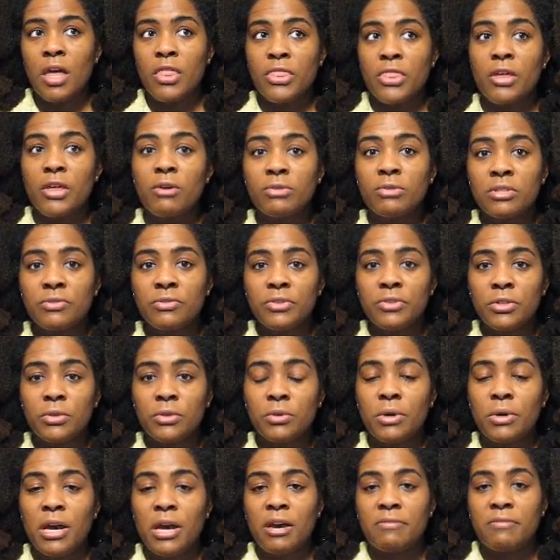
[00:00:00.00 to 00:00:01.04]
Those of
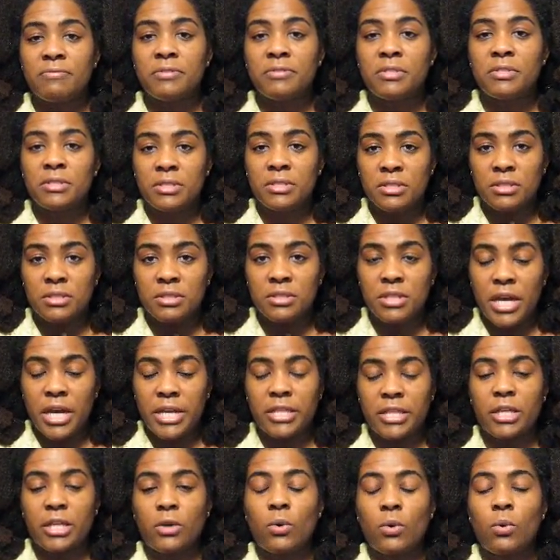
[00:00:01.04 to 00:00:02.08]
you who have
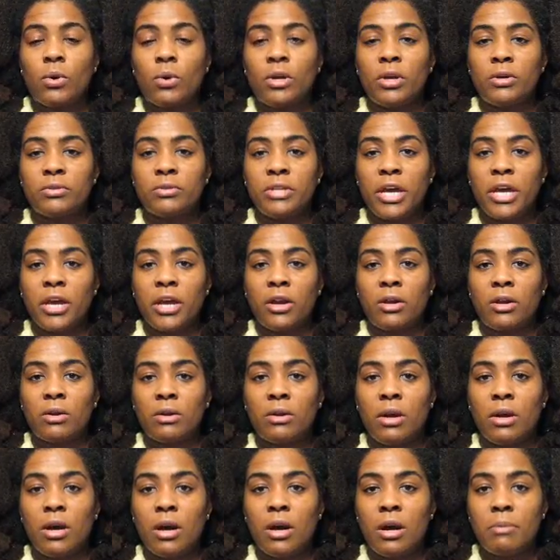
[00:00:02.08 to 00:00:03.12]
tightly coiled
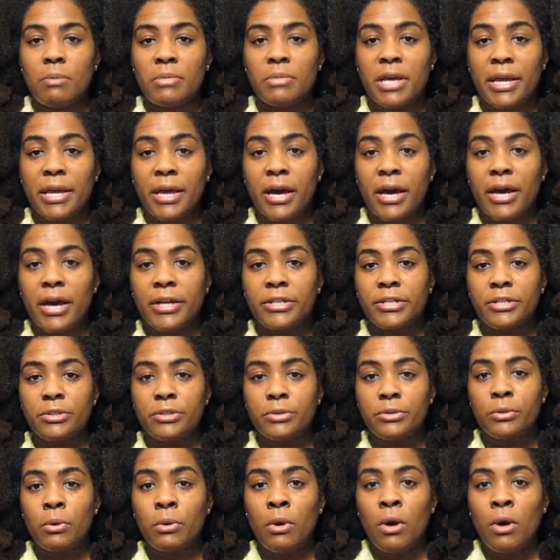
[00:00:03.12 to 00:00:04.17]
hair like I
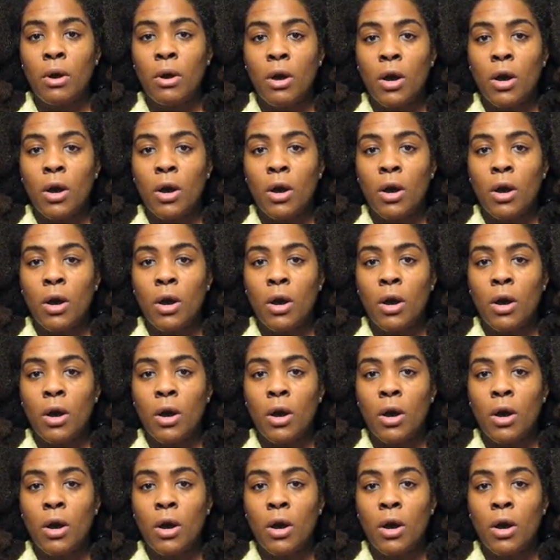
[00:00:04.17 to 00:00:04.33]
do,